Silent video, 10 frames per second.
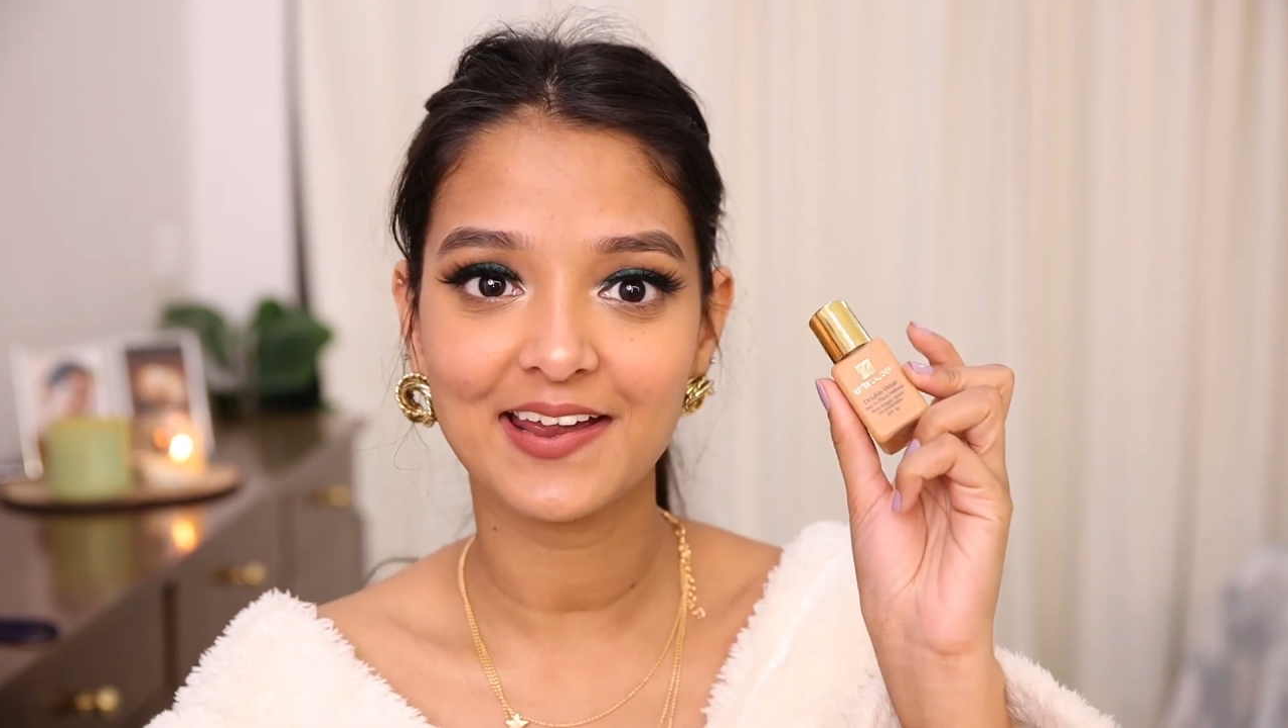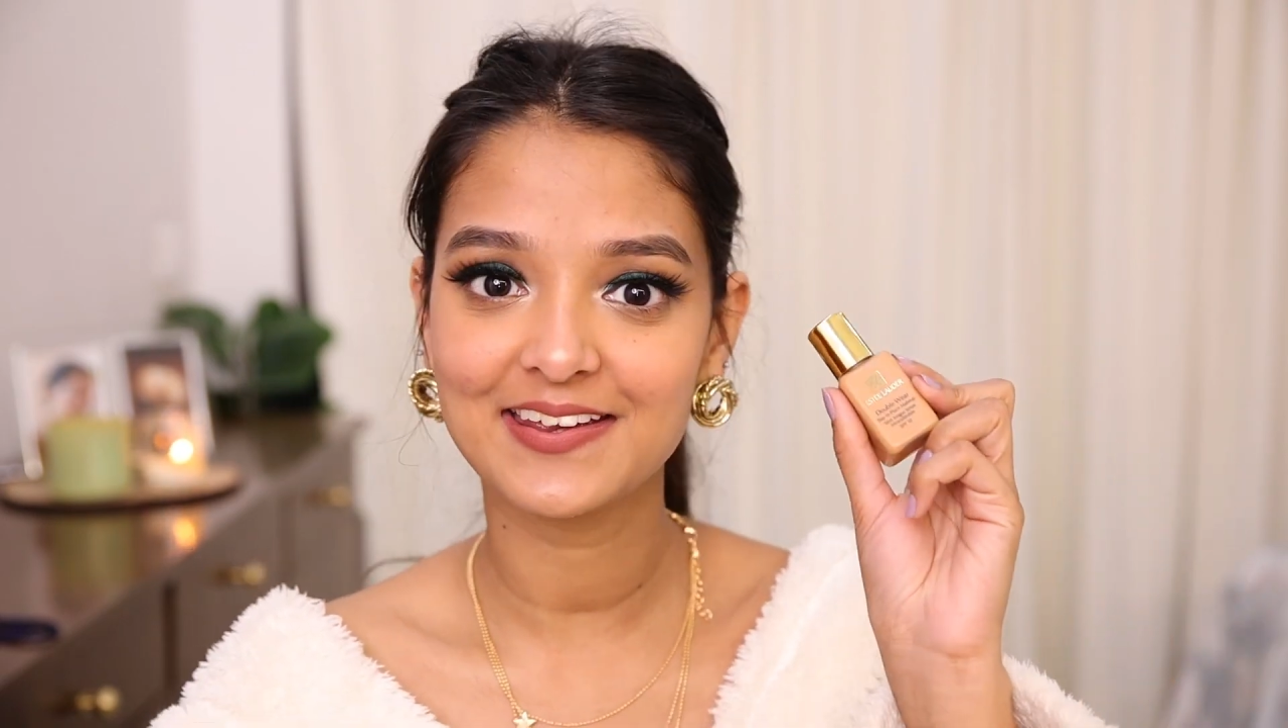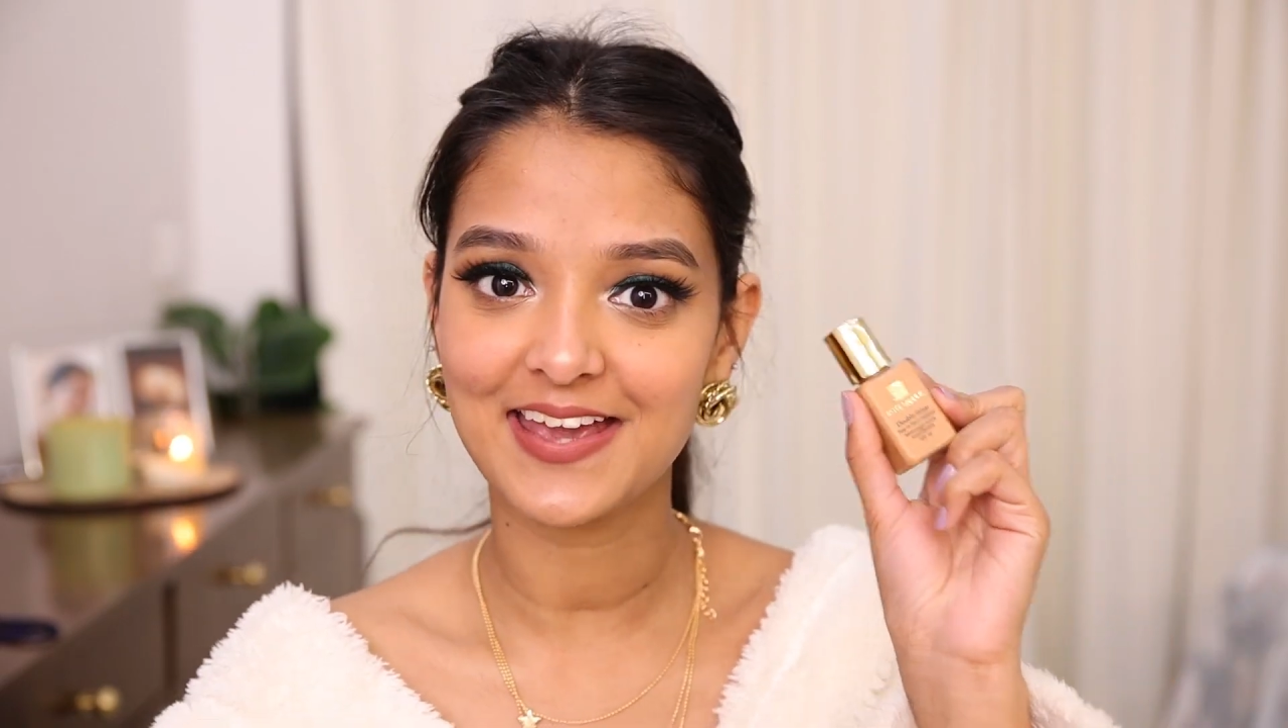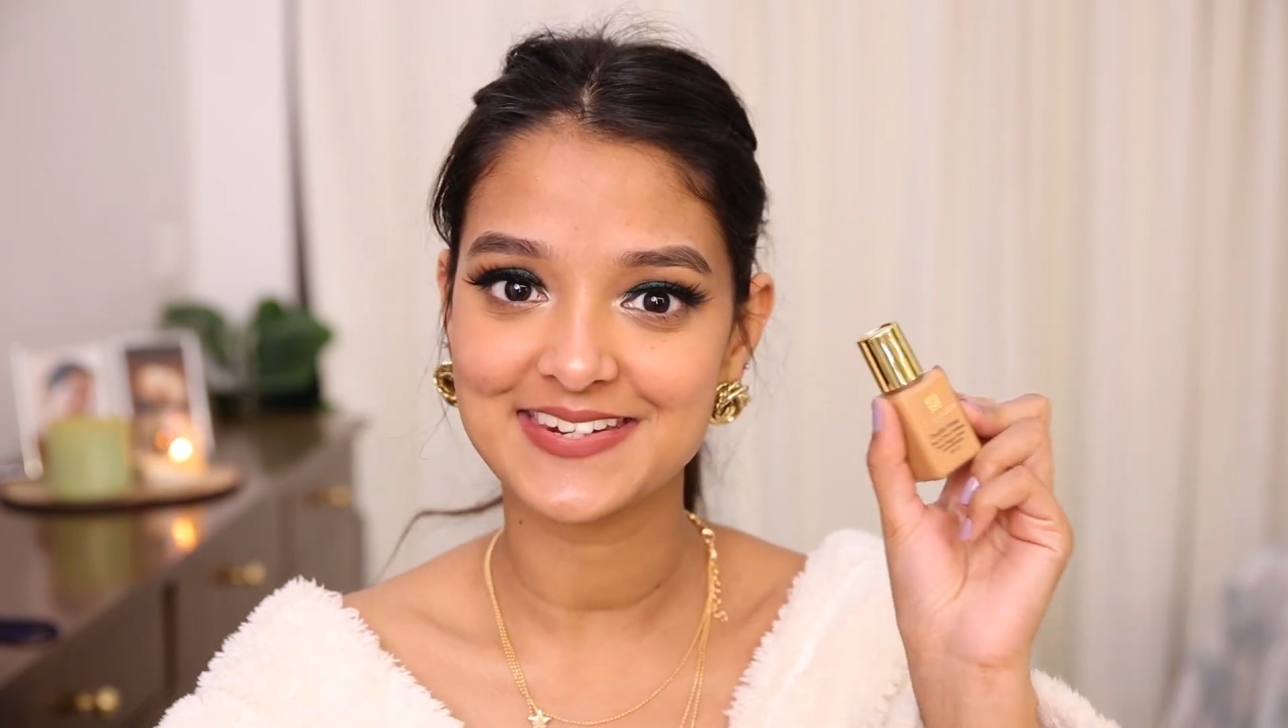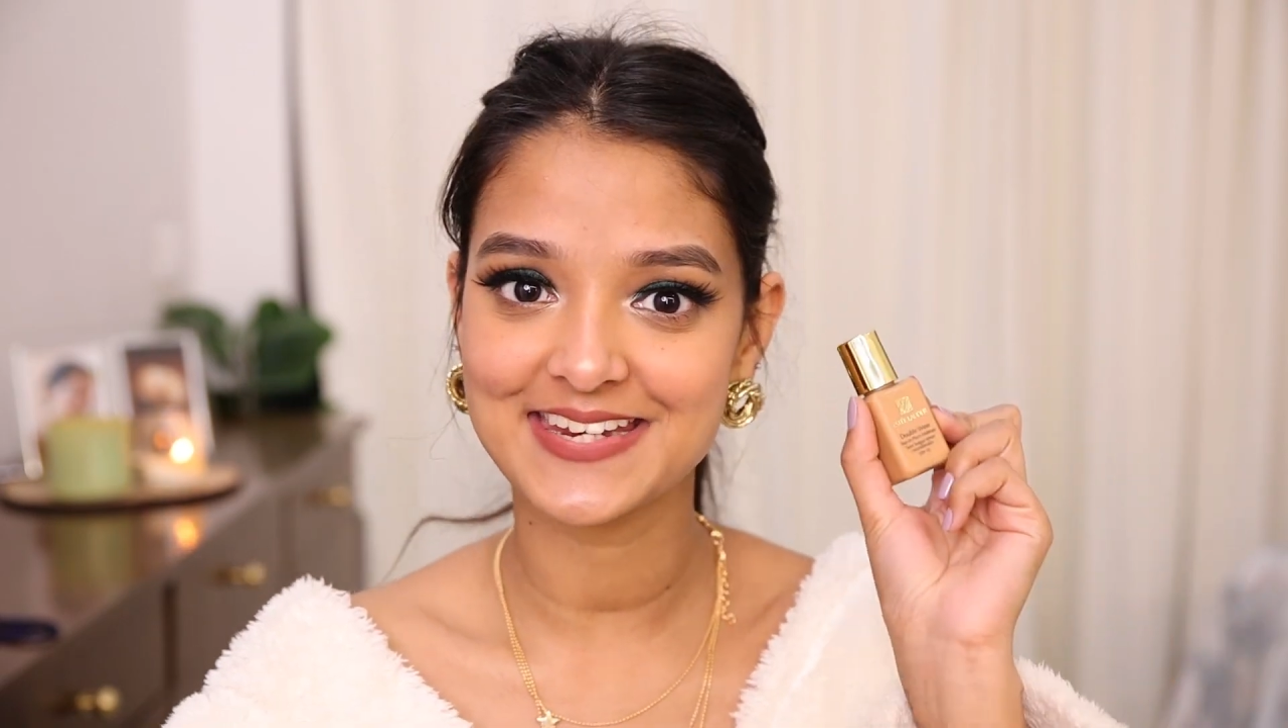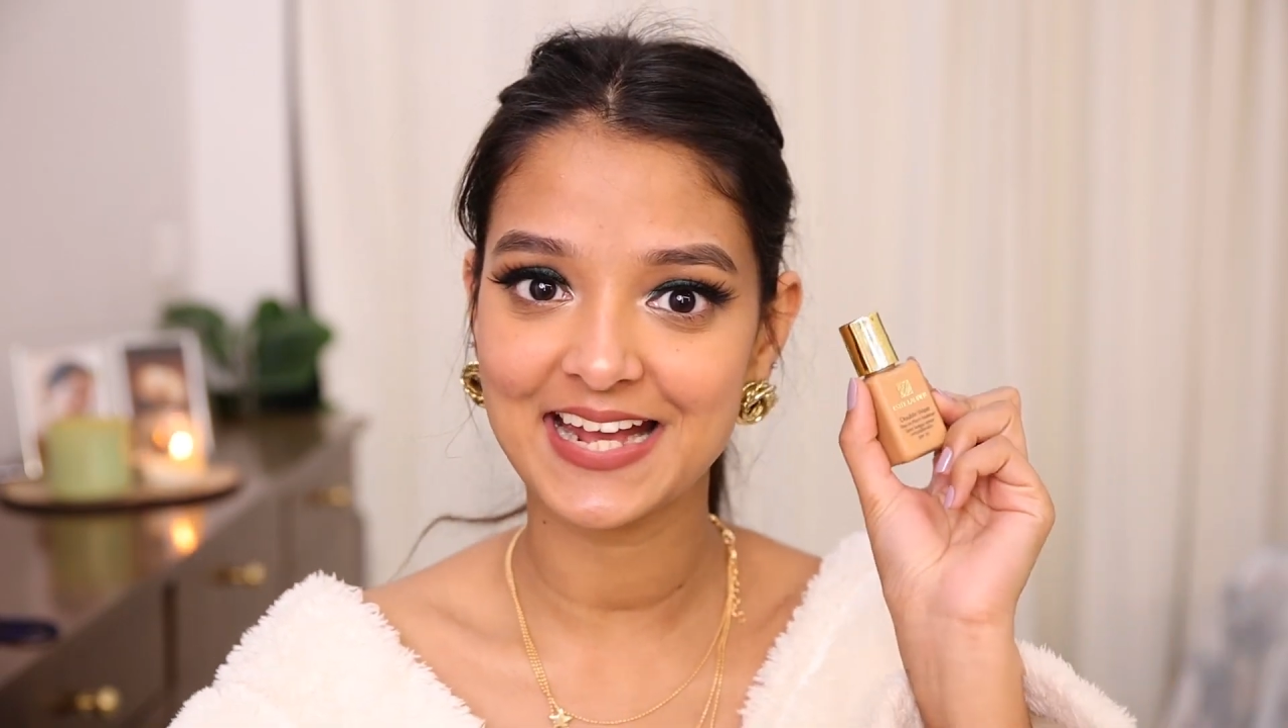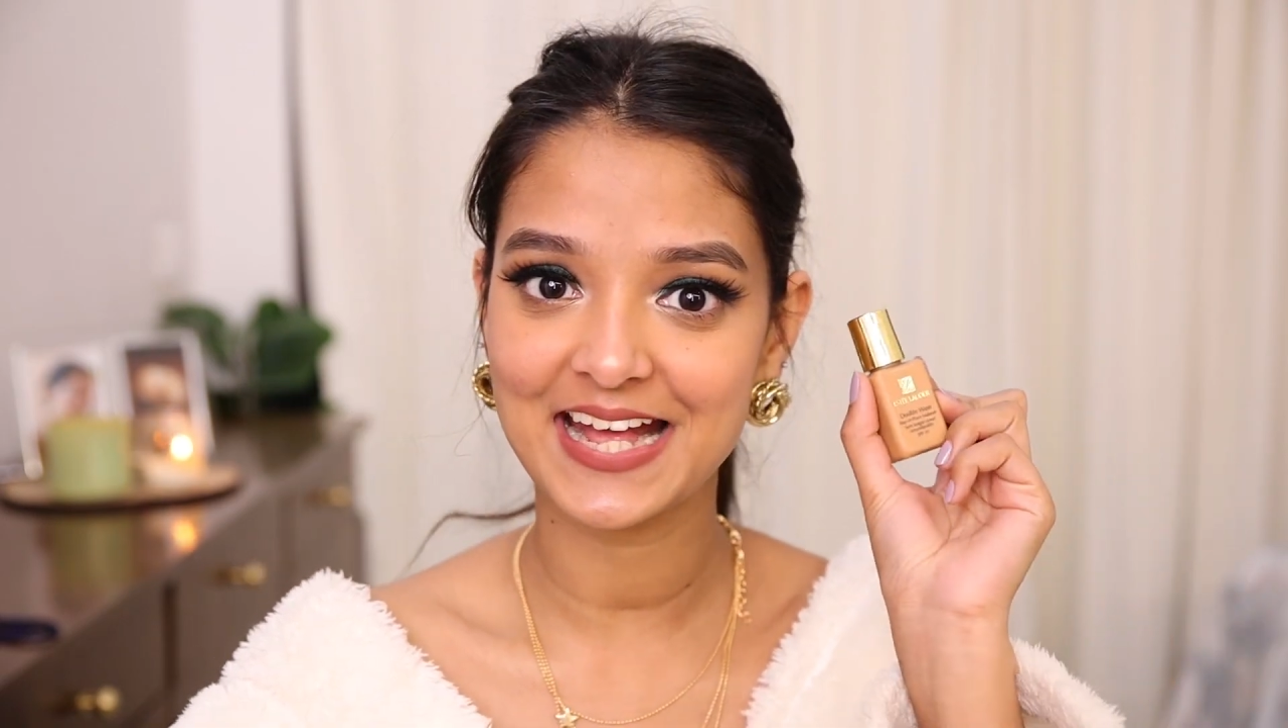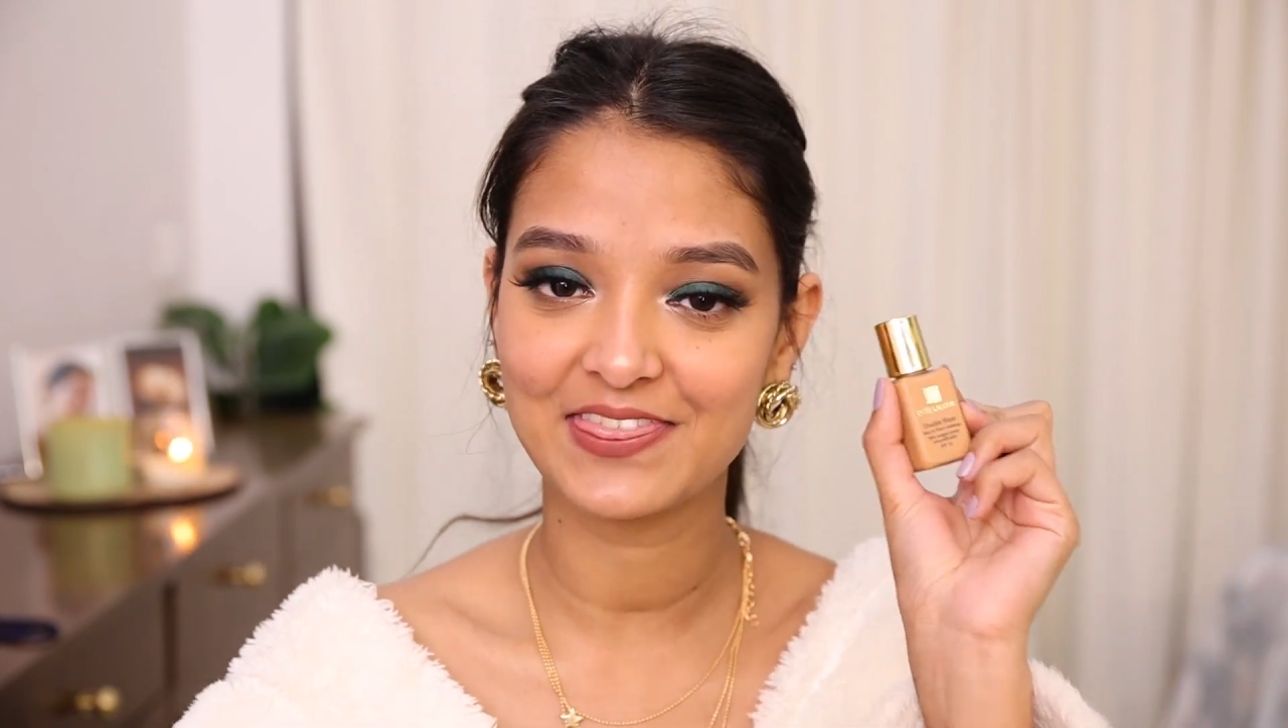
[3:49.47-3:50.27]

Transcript: getting